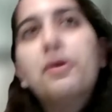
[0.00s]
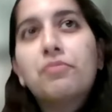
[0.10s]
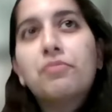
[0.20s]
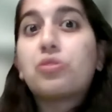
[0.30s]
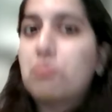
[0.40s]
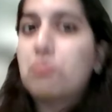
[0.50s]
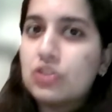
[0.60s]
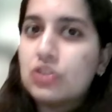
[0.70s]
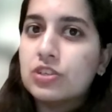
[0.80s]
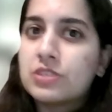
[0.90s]
through
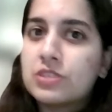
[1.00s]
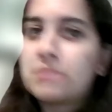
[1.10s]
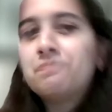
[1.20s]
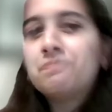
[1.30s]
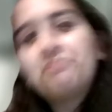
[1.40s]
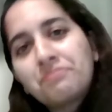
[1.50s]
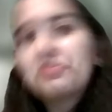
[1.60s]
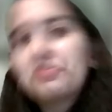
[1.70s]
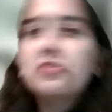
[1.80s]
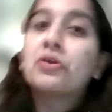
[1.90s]
pictures.
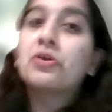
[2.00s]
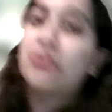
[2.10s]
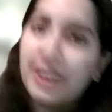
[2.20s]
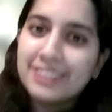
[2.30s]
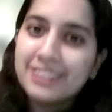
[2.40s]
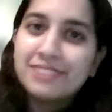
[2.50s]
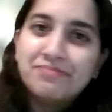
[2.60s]
Not great.